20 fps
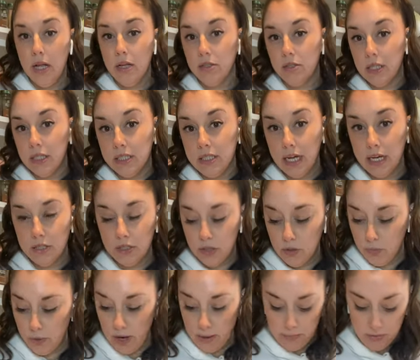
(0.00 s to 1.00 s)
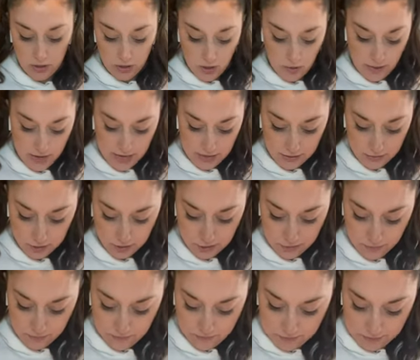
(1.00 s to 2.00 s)
So that's actually what I'm gonna go ahead and do.
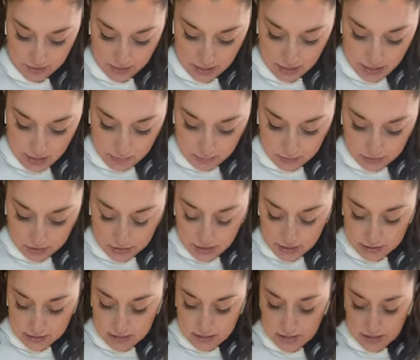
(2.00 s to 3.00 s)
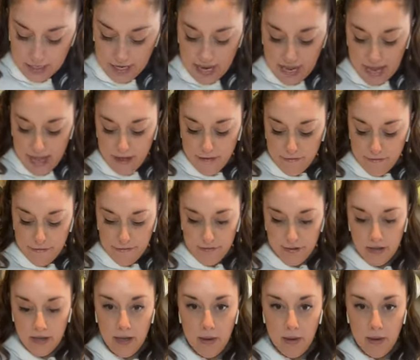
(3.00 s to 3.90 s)
I'm gonna cut this in half.